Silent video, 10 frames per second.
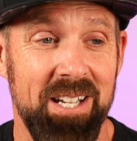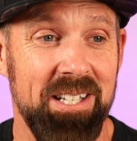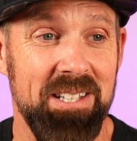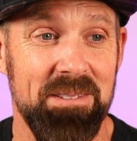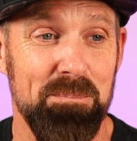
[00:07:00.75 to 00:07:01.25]

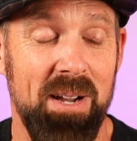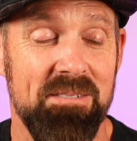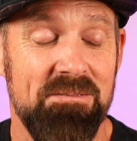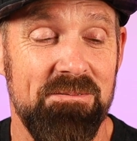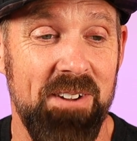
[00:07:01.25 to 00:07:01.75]
Like my
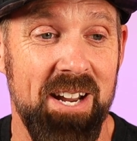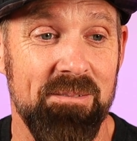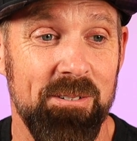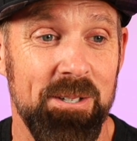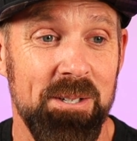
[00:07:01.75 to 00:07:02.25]

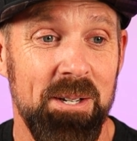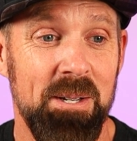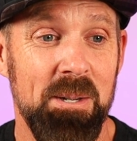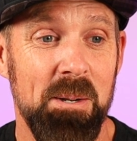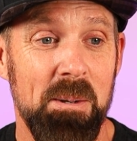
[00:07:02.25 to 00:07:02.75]
favorite
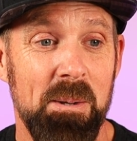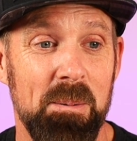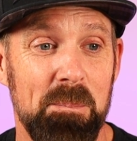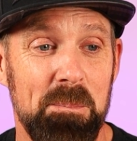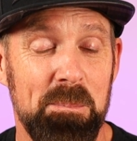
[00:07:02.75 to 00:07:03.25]

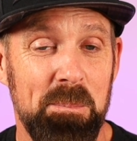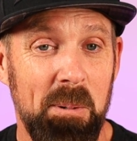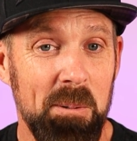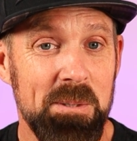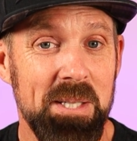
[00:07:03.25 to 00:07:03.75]

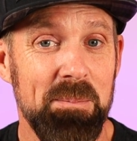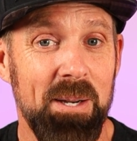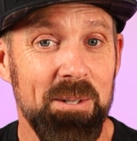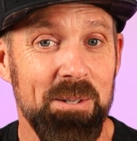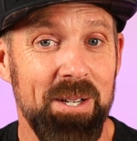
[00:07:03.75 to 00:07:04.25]
protein
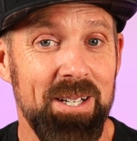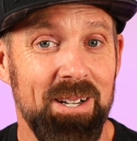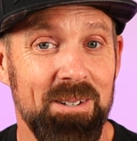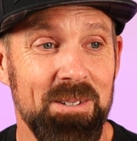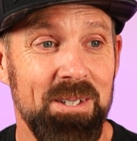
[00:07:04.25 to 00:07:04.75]
powder right
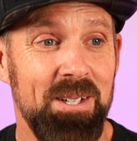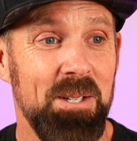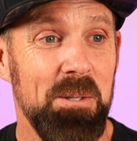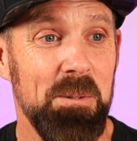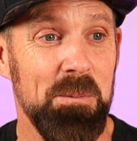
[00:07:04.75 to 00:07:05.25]
now,
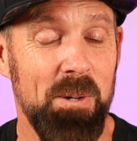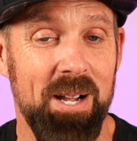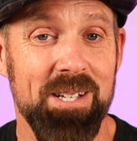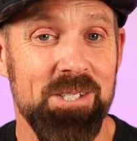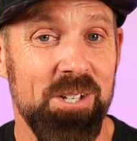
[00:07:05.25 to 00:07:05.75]

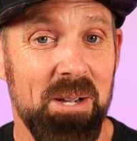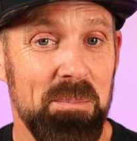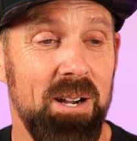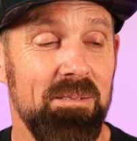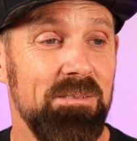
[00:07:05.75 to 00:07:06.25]
Rise jet
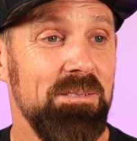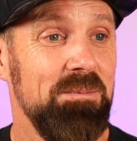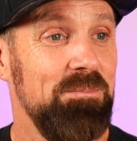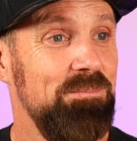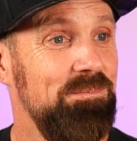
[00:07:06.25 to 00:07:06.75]
puff.
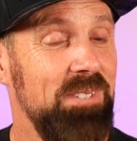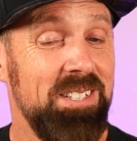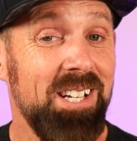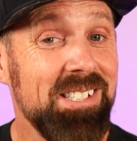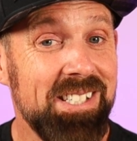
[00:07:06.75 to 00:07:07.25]

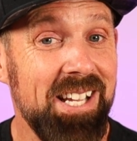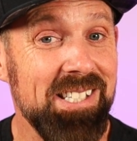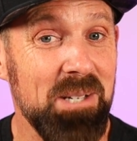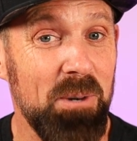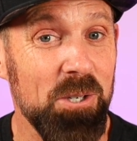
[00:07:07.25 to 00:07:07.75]
It doesn't taste
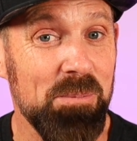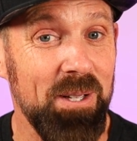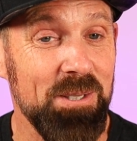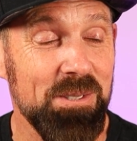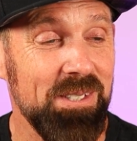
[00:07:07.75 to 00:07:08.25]
like
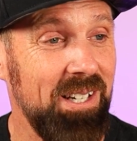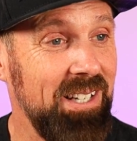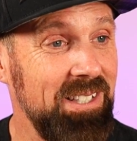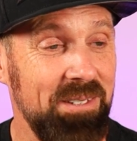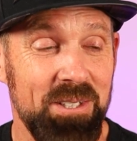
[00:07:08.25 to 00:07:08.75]
marshmallows.
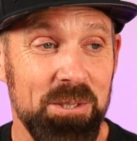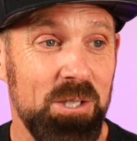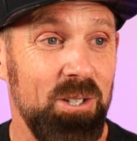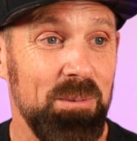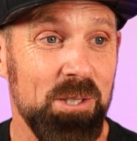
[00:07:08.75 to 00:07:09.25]
Even though it's
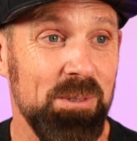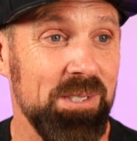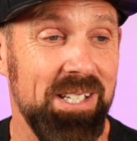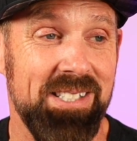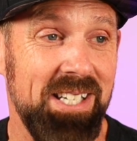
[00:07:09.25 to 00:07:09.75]
called
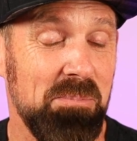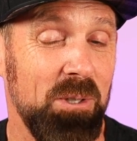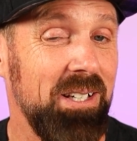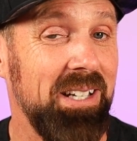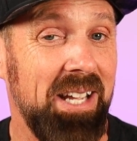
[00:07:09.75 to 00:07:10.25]
marshmallows, it tastes
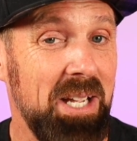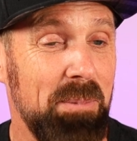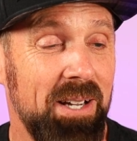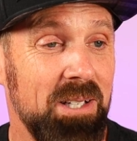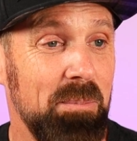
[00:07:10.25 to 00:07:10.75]
more like a cake
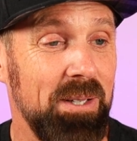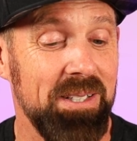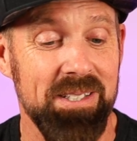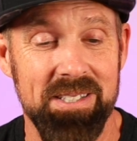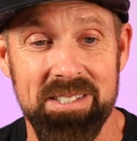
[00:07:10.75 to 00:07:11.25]
batter, but
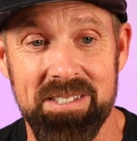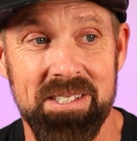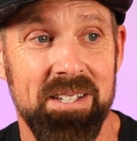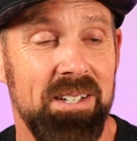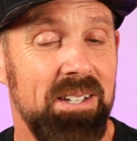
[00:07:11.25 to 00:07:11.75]
it is,